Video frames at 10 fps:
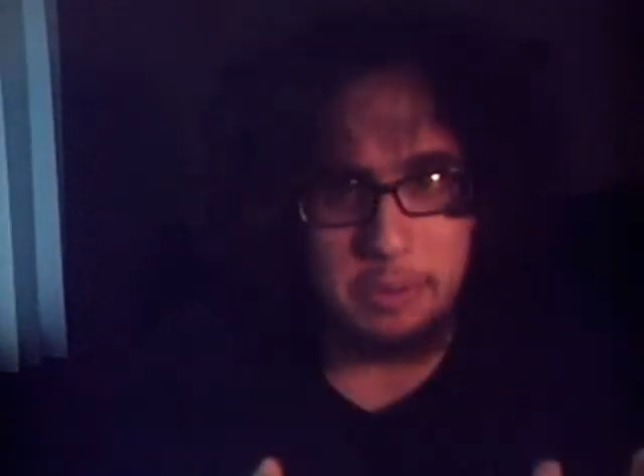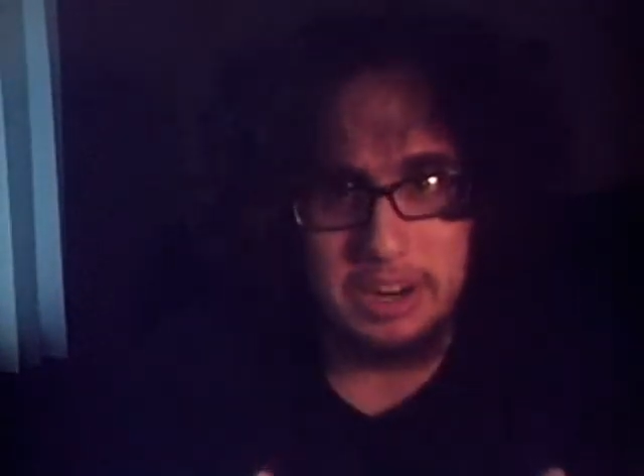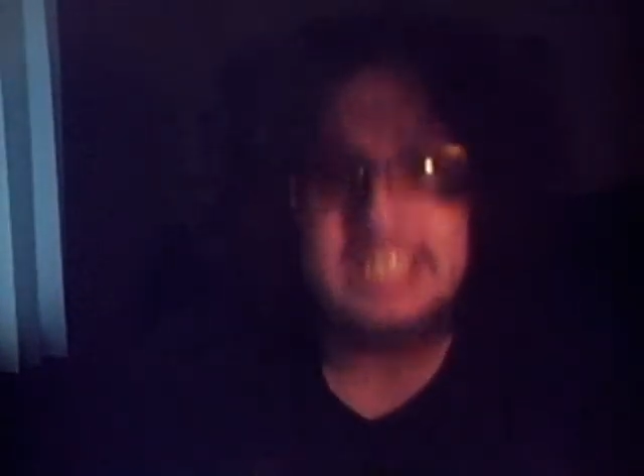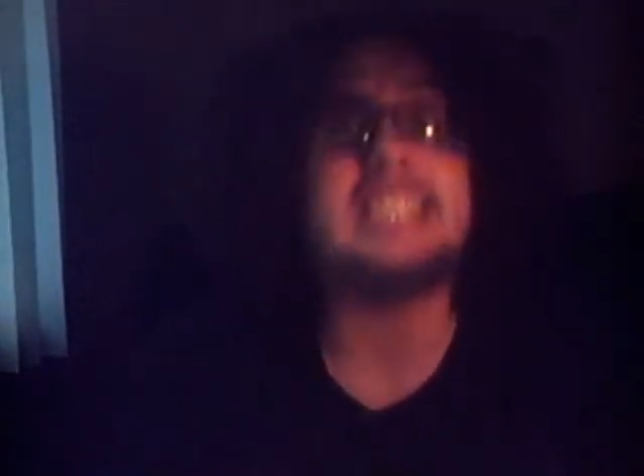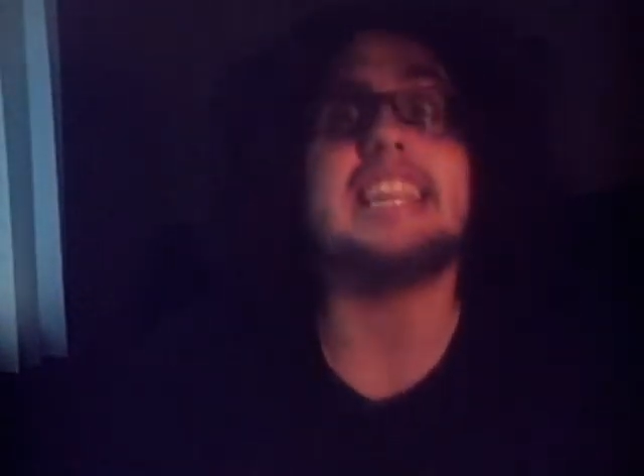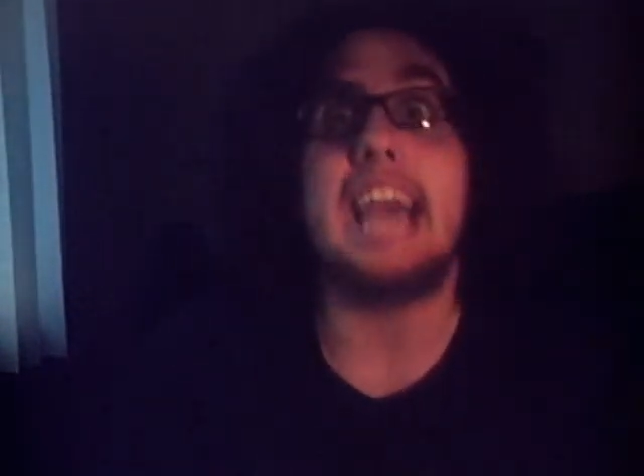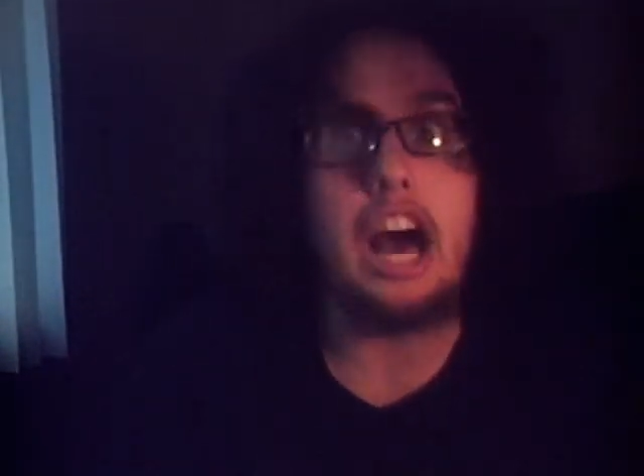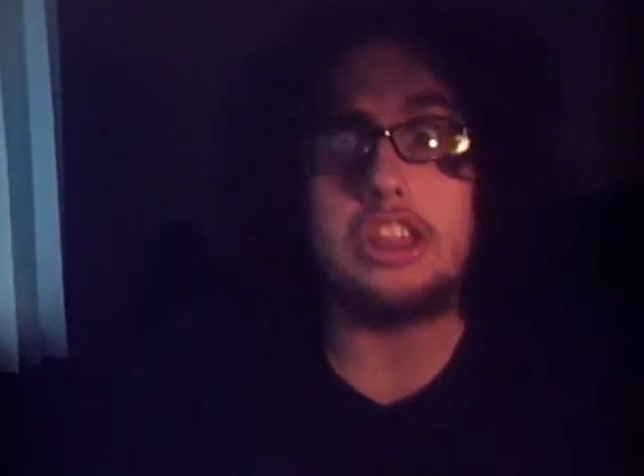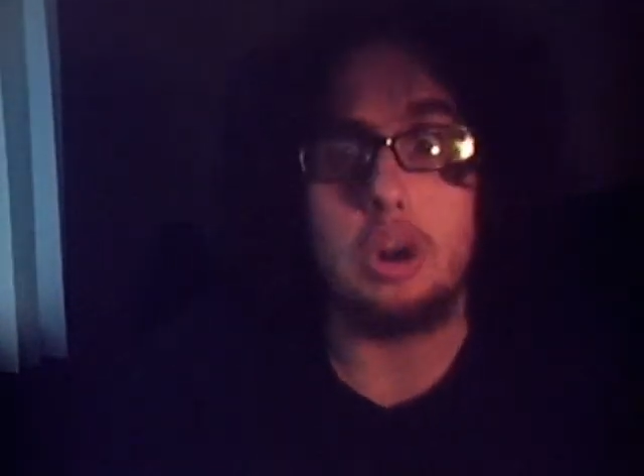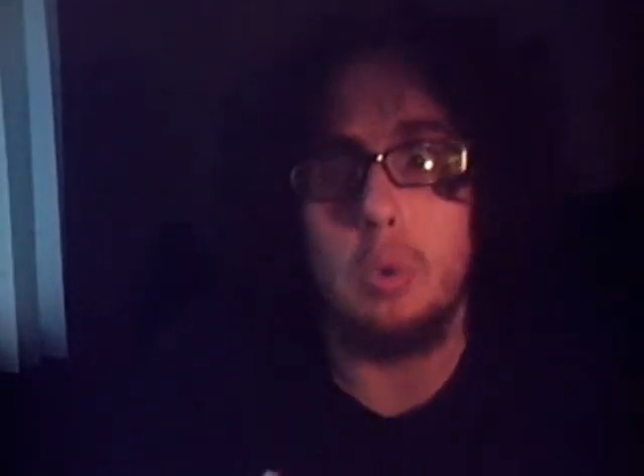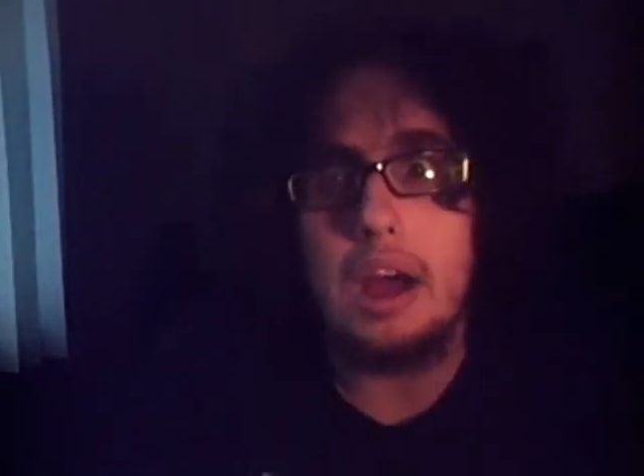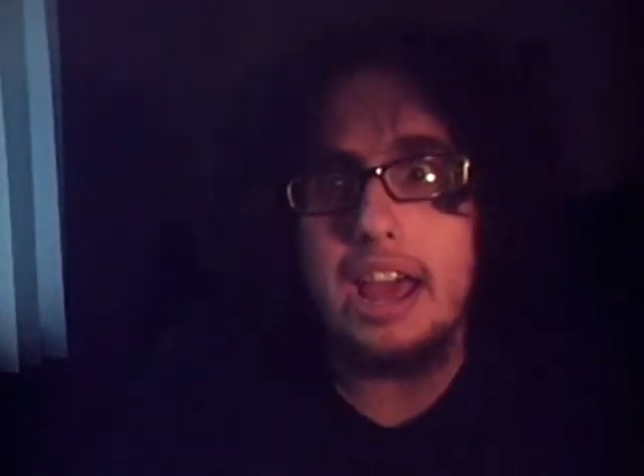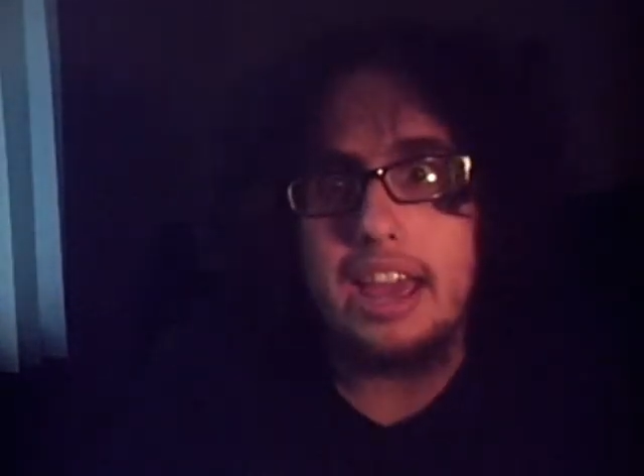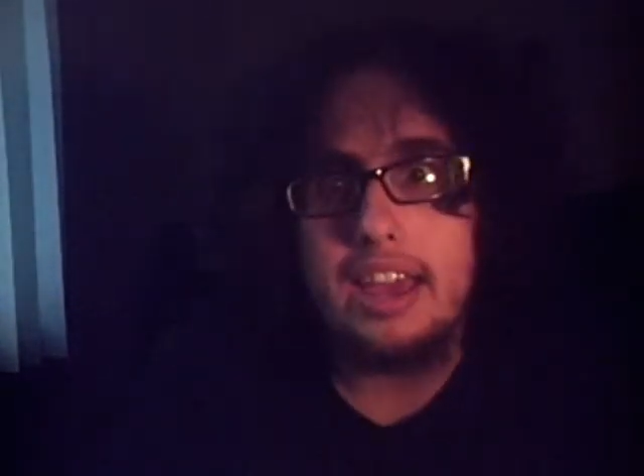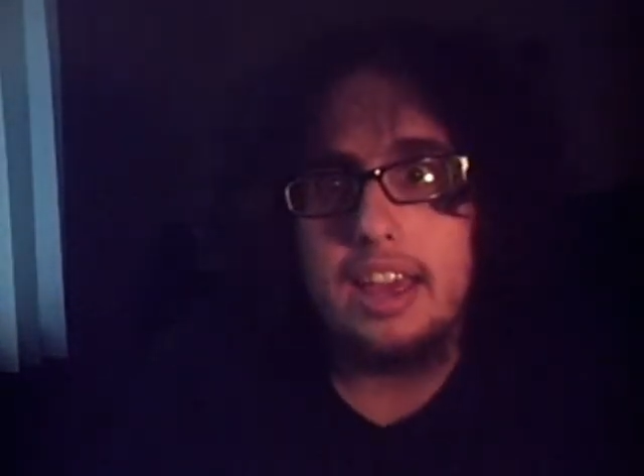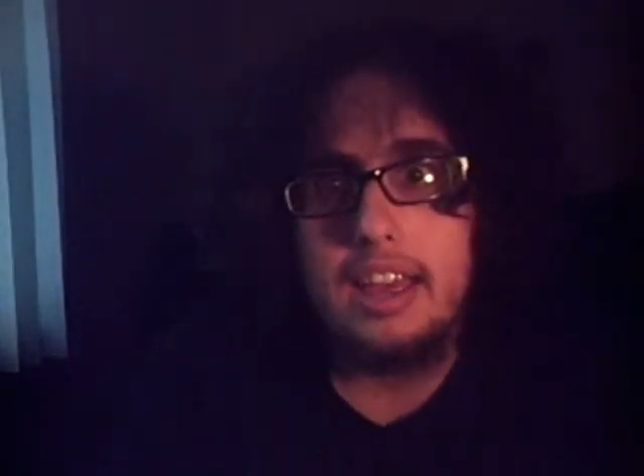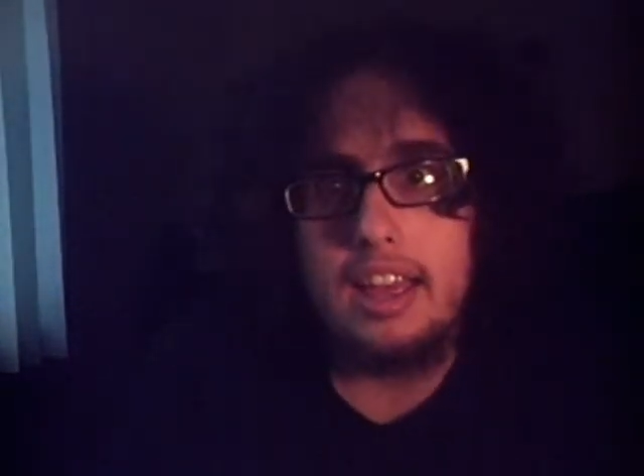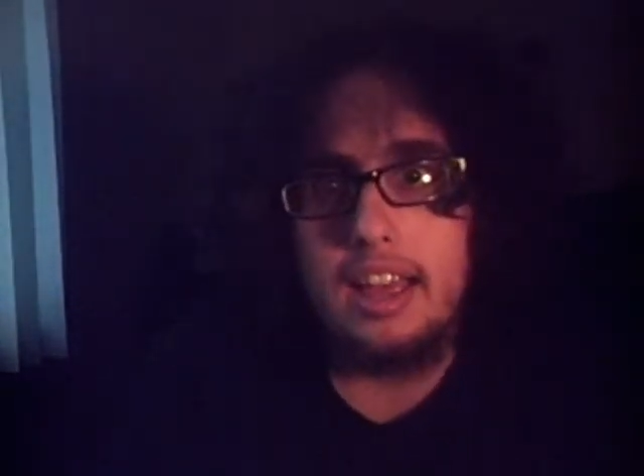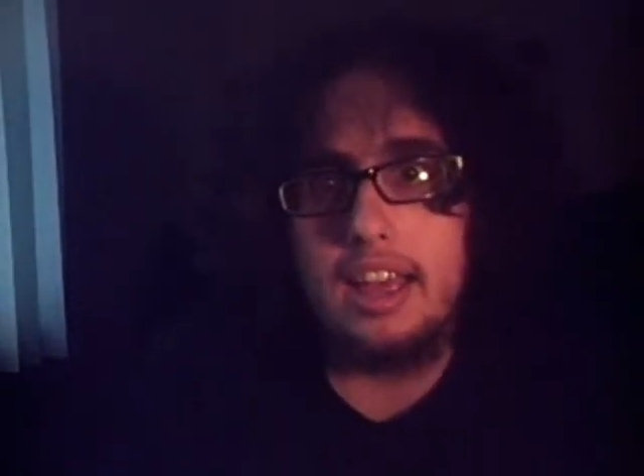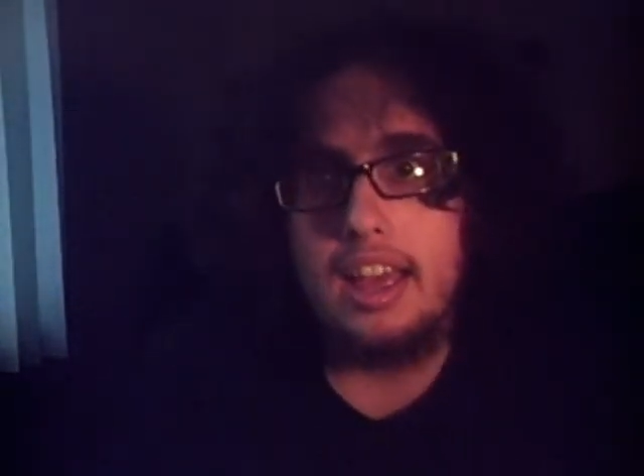you think it works the other way?
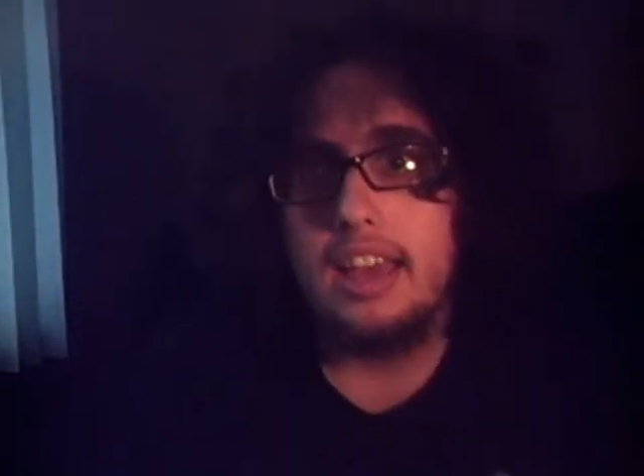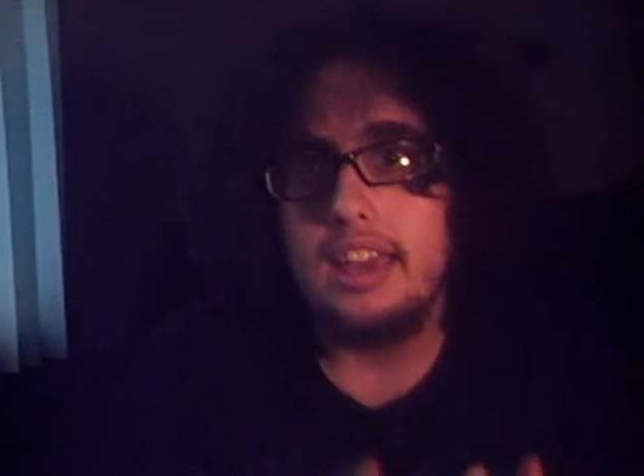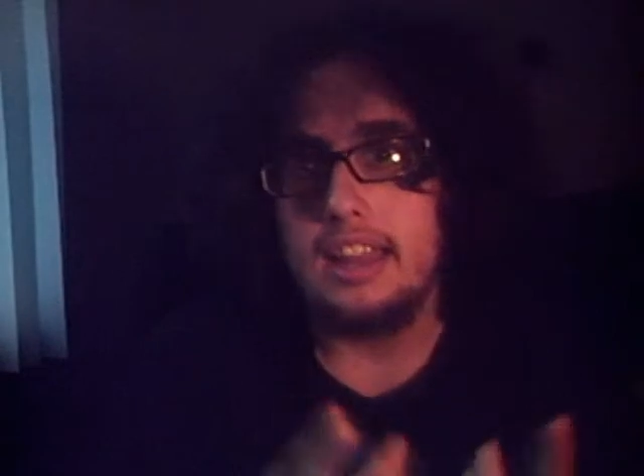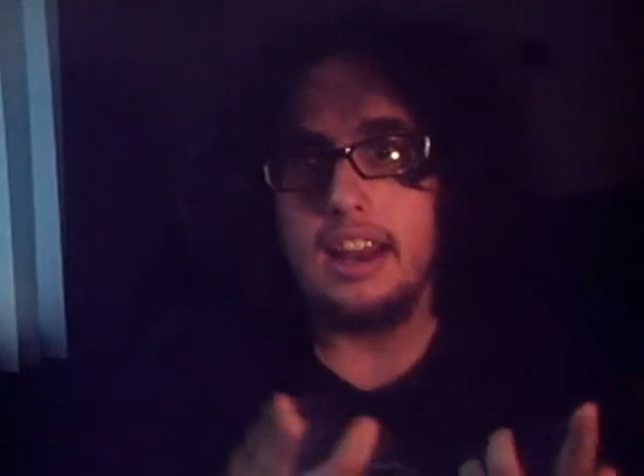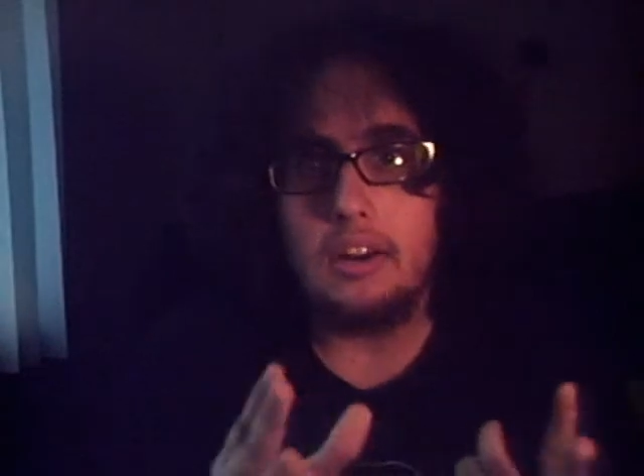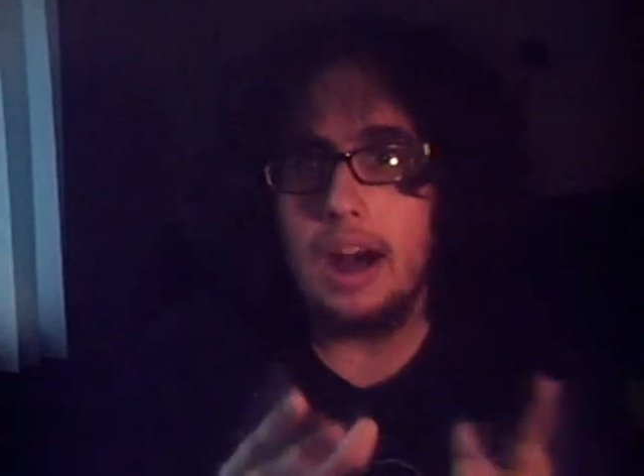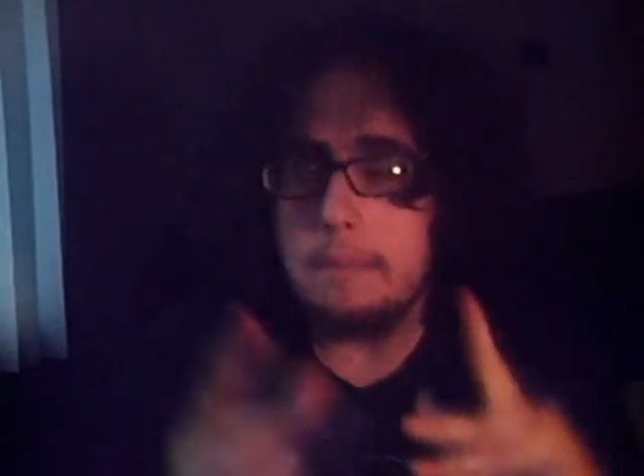You know,